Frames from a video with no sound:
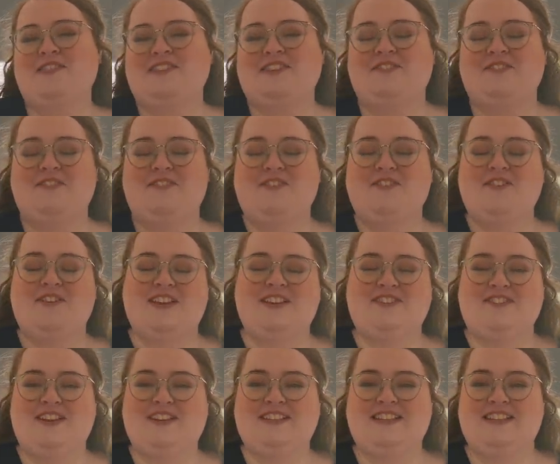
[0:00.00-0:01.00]
So if you're
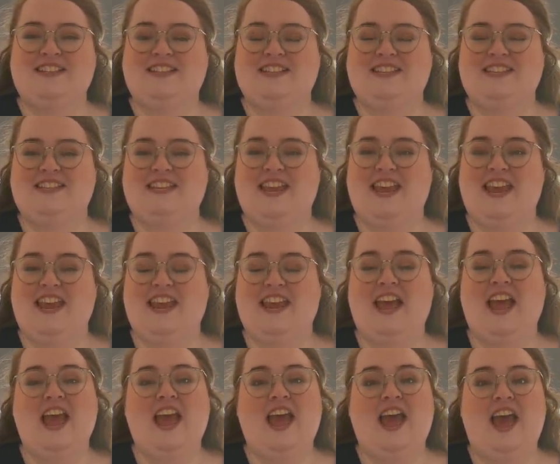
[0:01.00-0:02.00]
interested to see
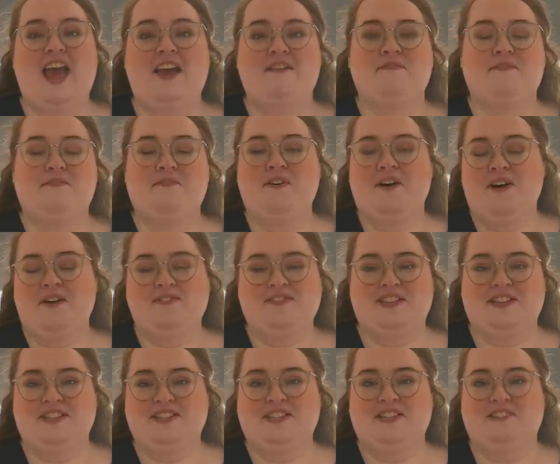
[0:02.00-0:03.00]
what I've
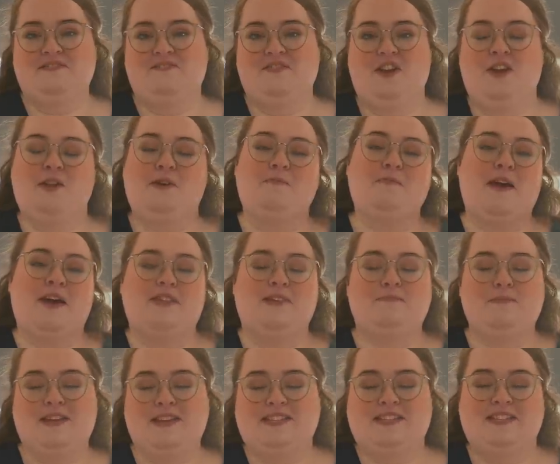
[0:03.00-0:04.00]
done to the room and the
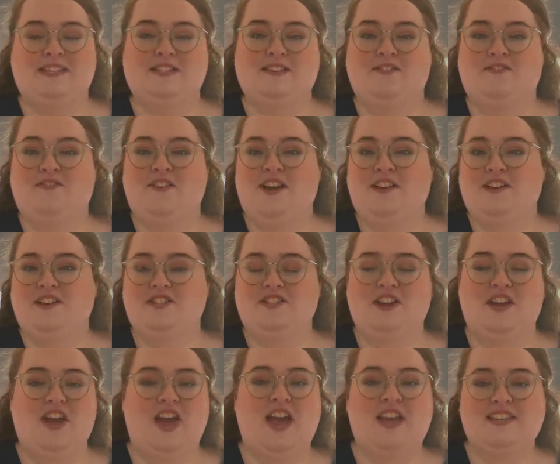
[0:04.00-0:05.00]
pieces of furniture
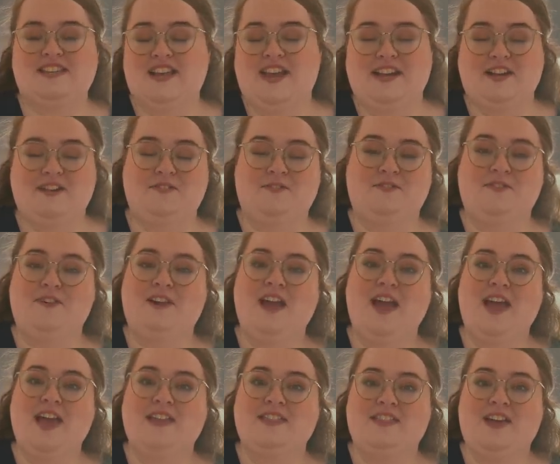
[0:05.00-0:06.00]
and decor
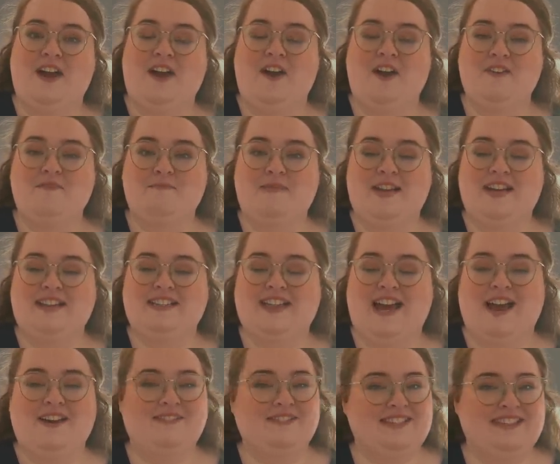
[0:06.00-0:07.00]
that I've picked
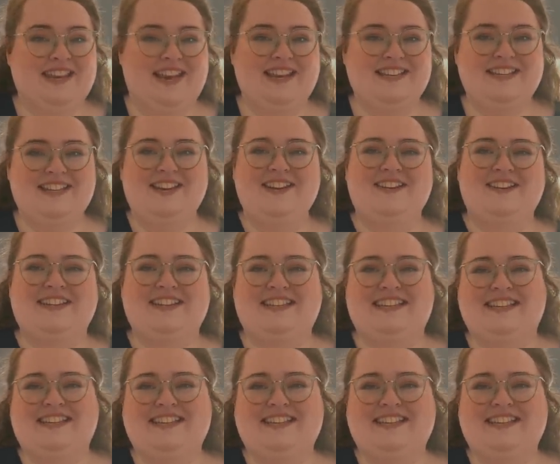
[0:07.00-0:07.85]
out, stay tuned.